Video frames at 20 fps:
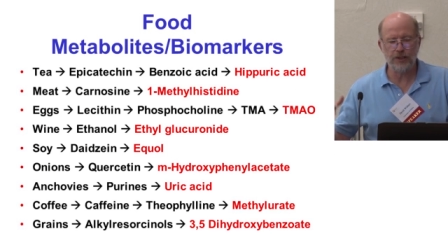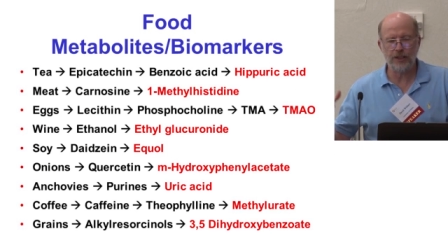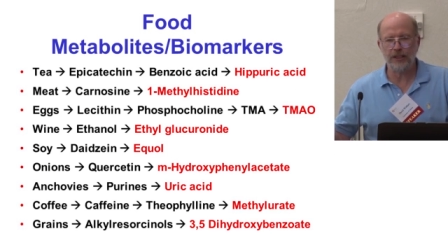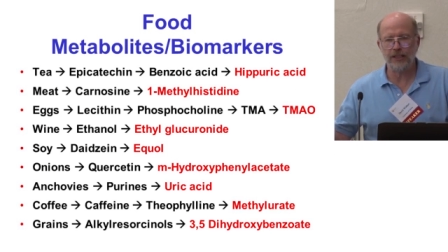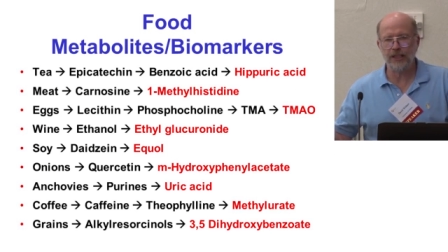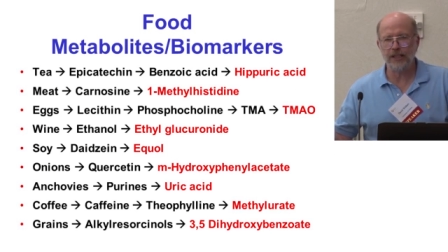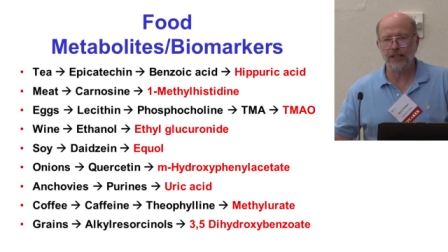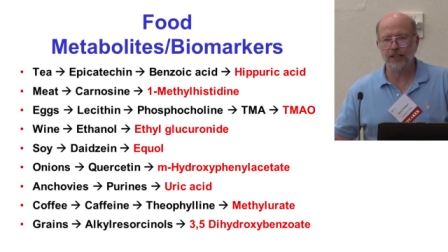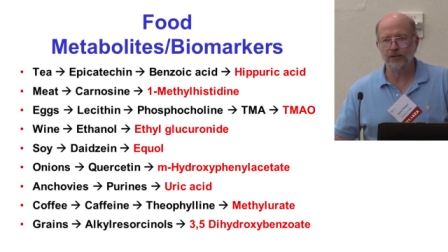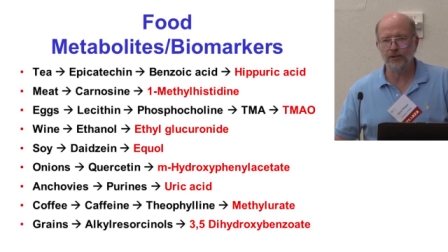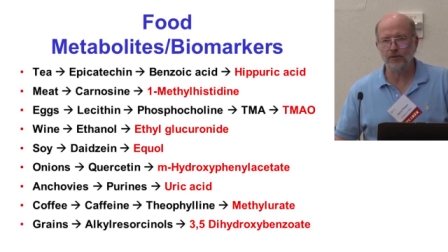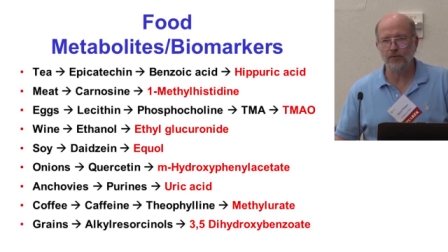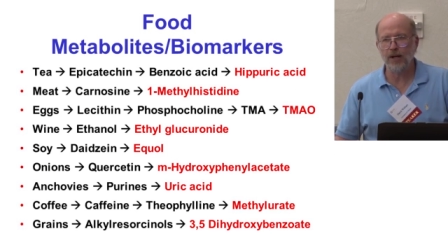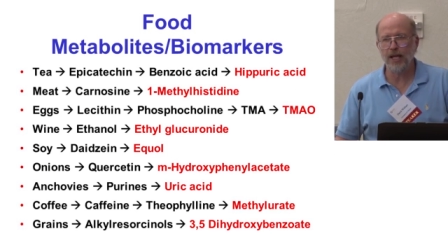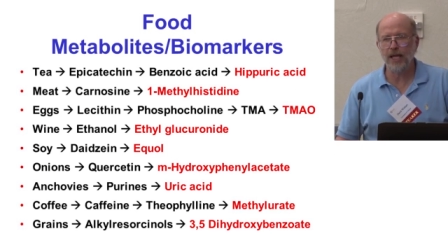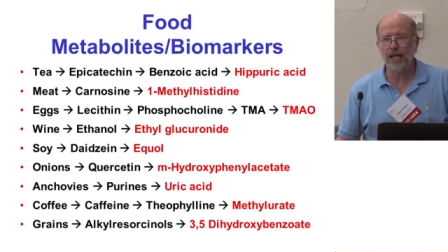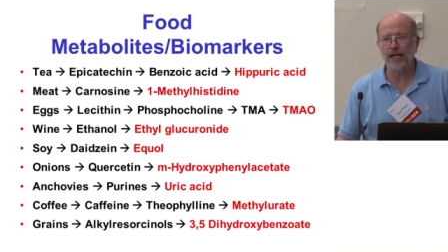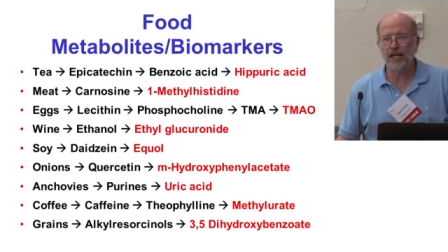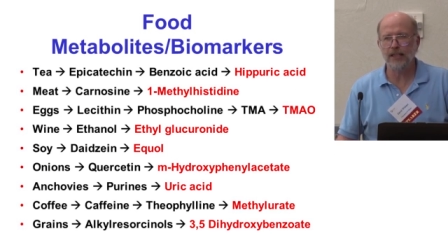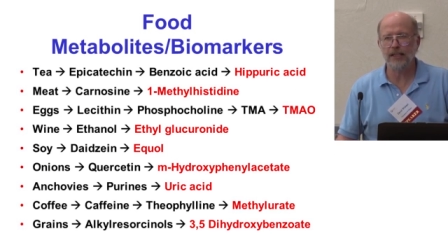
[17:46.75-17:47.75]
The thing in
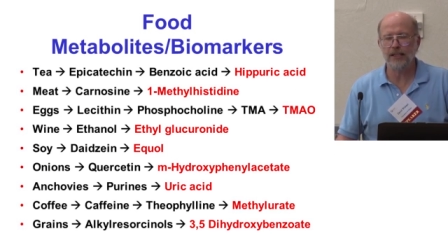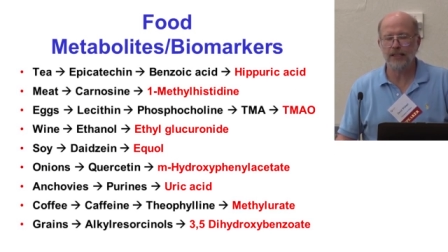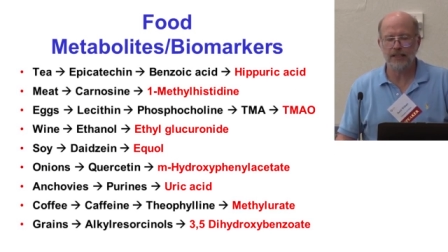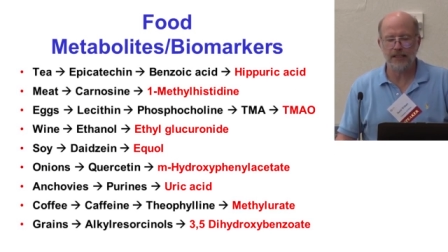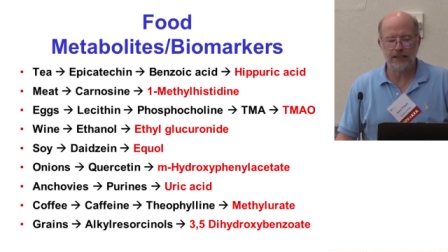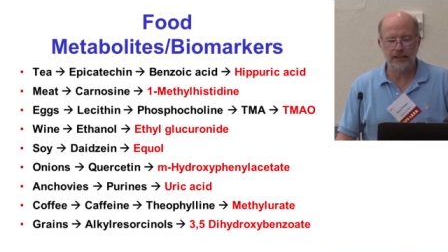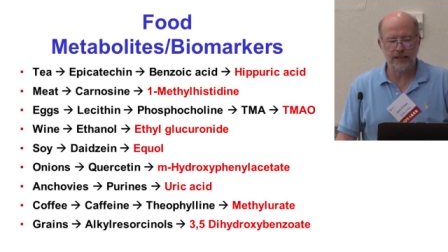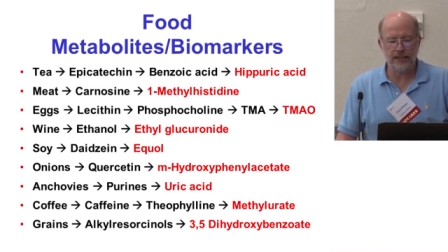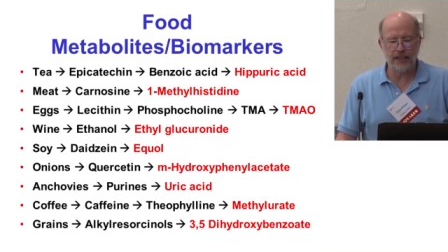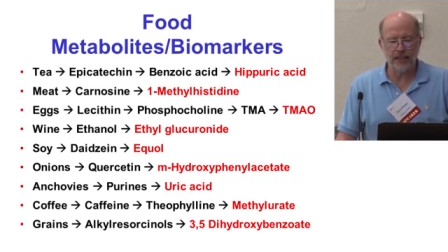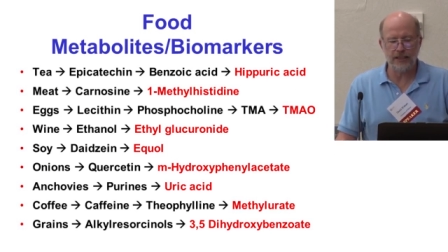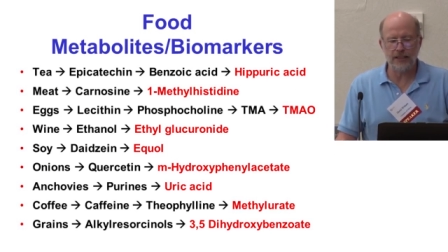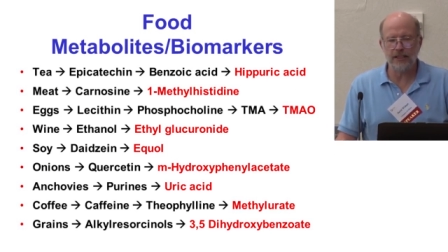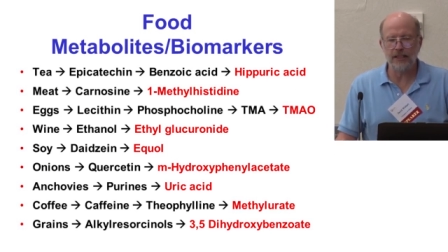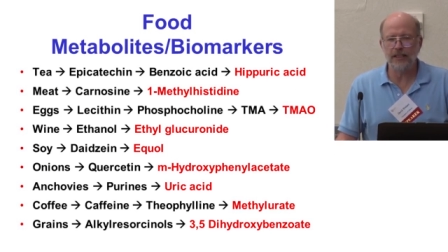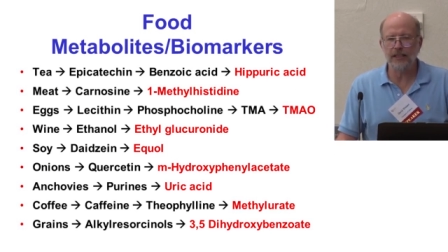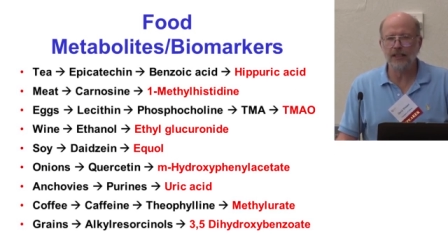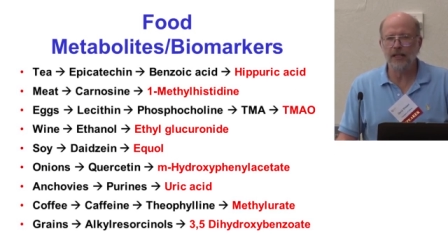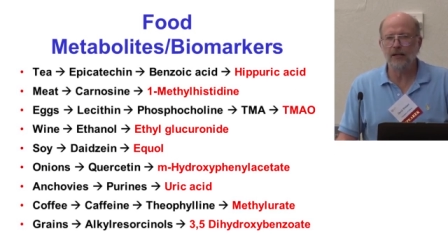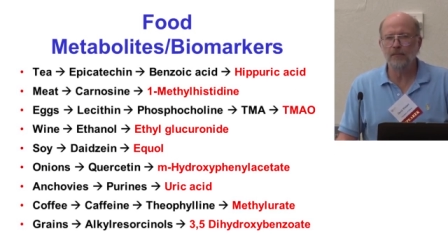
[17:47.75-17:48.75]
red is
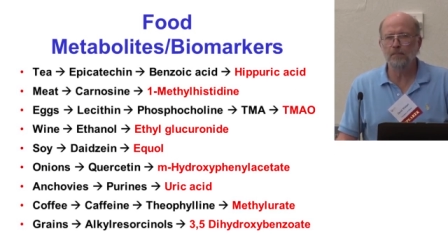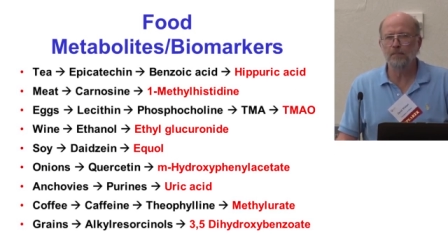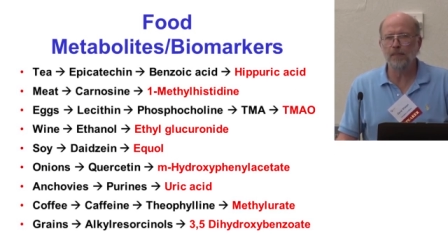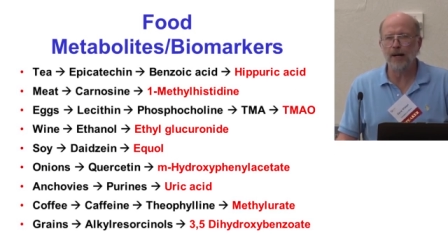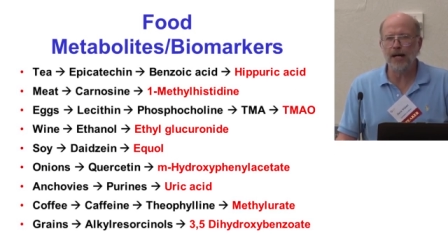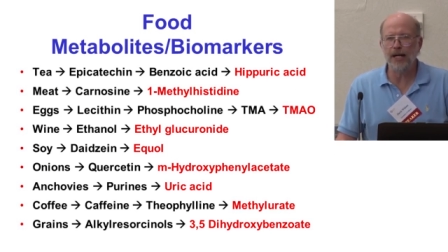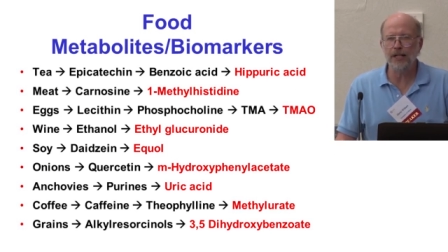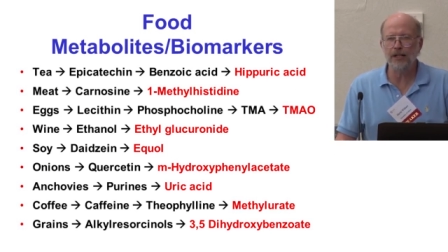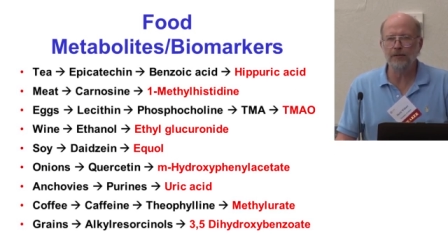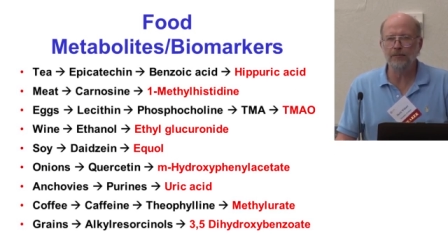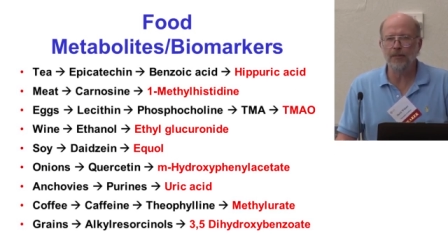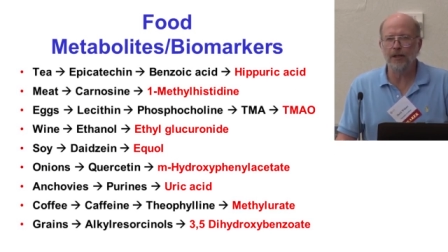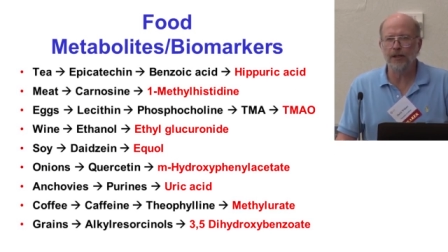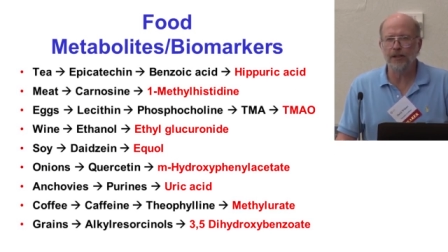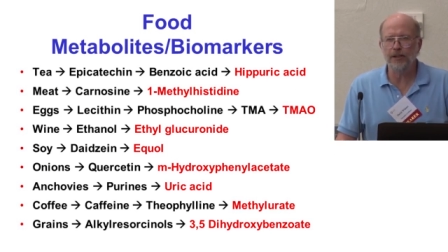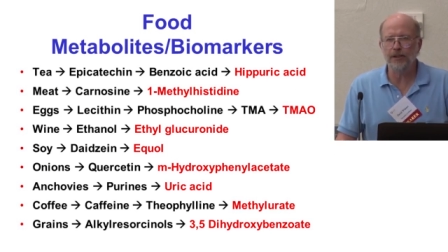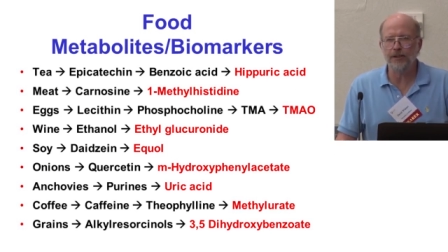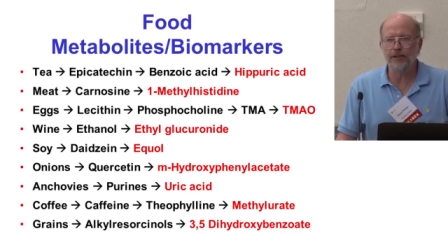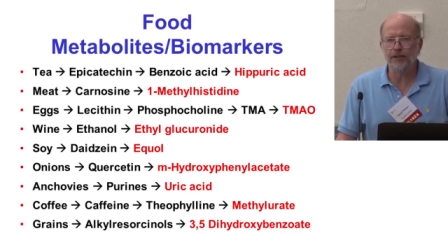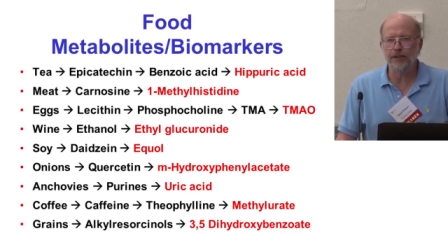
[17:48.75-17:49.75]
essentially the
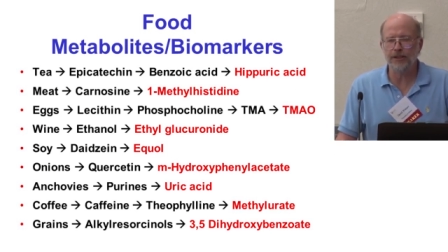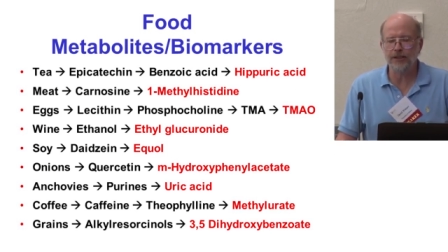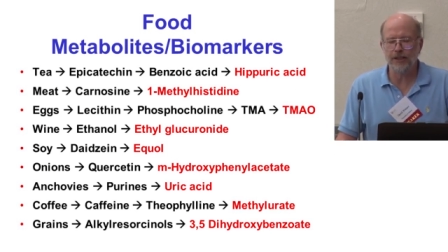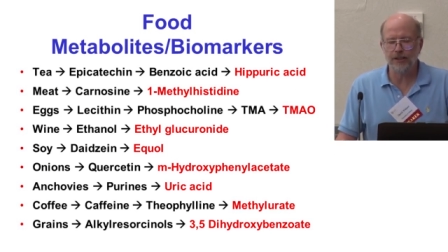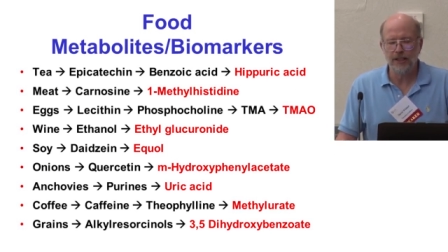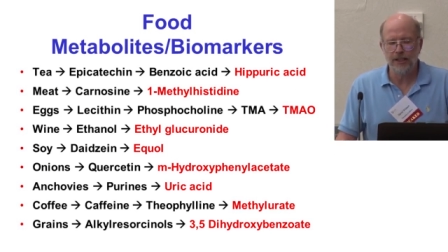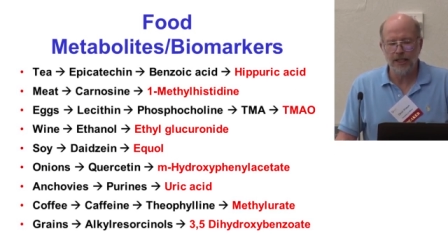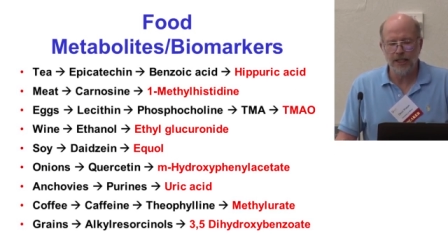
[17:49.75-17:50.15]
biomarkers,